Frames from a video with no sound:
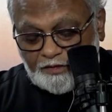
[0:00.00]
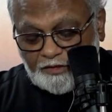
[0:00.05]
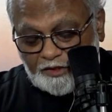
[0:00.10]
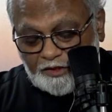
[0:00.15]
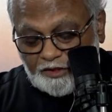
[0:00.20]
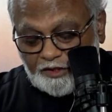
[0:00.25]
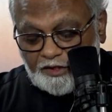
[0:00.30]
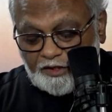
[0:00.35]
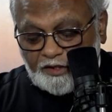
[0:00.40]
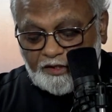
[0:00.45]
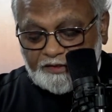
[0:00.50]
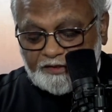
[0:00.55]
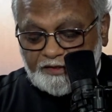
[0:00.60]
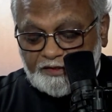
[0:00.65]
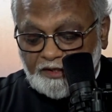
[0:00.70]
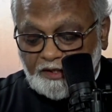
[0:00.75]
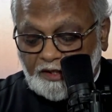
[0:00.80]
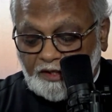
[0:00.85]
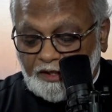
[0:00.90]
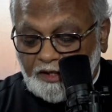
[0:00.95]
he
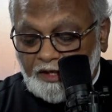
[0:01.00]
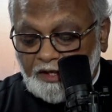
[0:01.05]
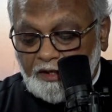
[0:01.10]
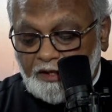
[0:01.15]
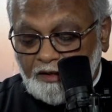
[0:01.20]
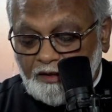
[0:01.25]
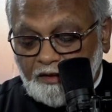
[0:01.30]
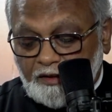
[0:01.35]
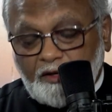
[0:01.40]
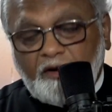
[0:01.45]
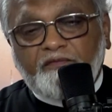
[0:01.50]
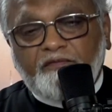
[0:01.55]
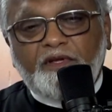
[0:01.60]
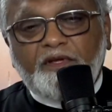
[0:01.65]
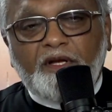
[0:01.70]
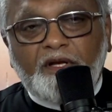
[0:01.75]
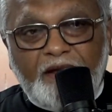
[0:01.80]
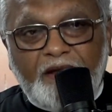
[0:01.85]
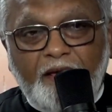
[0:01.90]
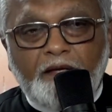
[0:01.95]
is the king of
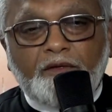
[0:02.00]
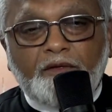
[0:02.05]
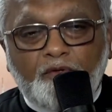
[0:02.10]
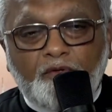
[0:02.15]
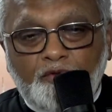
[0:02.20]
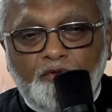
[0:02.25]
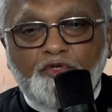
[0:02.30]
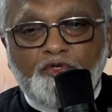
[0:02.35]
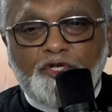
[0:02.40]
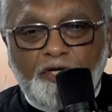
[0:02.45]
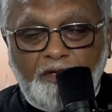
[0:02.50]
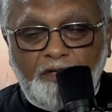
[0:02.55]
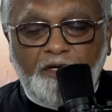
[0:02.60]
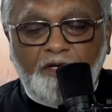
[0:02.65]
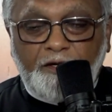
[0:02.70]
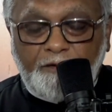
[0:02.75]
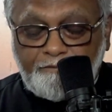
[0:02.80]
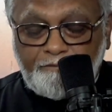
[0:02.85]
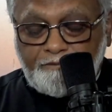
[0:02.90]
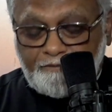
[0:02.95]
the night
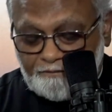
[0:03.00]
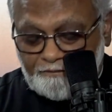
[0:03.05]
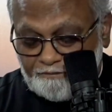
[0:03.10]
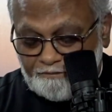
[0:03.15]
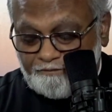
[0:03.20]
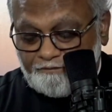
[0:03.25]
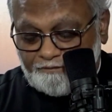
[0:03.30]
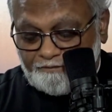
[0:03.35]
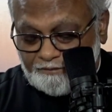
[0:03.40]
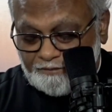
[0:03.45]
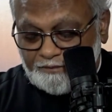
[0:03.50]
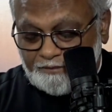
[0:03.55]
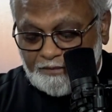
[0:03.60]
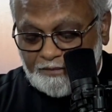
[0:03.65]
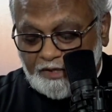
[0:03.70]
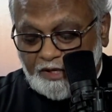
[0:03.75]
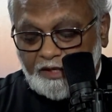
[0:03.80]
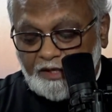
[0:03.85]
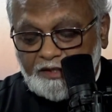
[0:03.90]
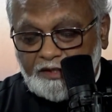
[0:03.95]
journey.
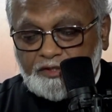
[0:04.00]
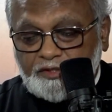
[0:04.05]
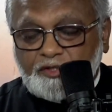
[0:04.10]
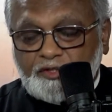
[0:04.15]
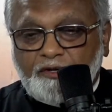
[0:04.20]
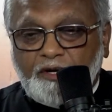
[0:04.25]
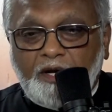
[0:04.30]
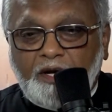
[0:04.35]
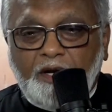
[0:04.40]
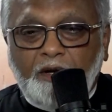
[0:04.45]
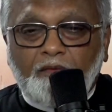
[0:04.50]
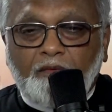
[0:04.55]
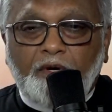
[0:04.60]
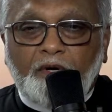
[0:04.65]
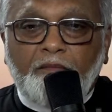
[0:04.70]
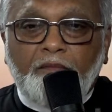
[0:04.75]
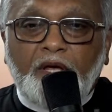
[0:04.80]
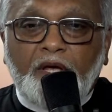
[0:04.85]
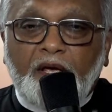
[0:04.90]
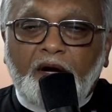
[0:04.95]
Al-Isra
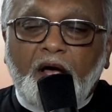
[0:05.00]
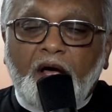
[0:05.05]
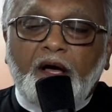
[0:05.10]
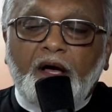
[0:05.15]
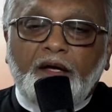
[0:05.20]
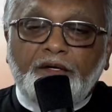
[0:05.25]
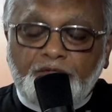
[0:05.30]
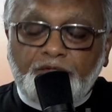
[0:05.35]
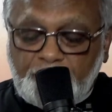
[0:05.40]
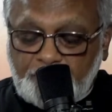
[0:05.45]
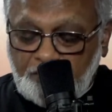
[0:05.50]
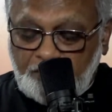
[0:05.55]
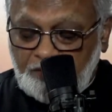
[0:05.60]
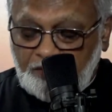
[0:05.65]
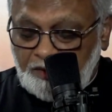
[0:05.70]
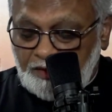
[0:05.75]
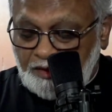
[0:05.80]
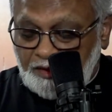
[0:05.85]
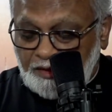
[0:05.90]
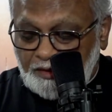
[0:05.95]
wal Mihraj,
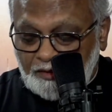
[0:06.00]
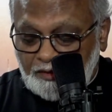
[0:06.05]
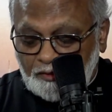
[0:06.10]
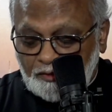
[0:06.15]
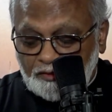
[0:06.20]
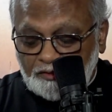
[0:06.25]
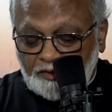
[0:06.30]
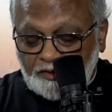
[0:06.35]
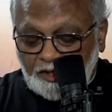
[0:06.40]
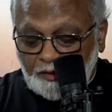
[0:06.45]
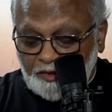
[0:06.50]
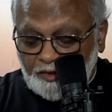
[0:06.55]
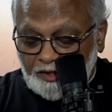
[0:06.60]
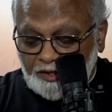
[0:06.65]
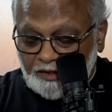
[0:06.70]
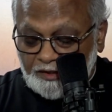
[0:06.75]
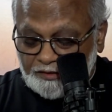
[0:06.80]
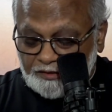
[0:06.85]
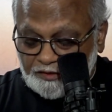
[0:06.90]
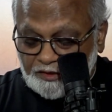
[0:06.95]

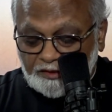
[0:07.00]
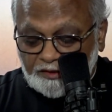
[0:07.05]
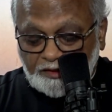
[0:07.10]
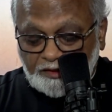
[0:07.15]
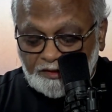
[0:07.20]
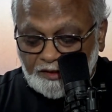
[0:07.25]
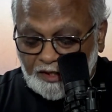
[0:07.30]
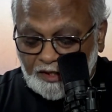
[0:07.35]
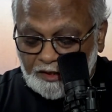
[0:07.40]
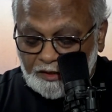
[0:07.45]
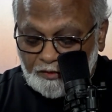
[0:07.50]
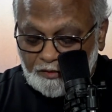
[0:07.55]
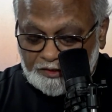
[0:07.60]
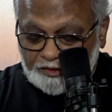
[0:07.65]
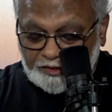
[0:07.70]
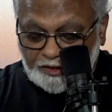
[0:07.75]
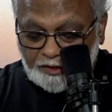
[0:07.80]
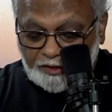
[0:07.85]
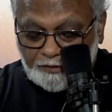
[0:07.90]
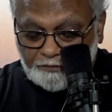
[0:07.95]
Un-Nabi sallallahu alayhi wa
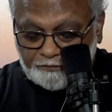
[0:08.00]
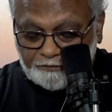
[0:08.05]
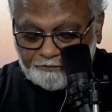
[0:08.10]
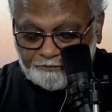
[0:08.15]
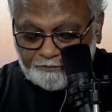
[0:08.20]
sallam.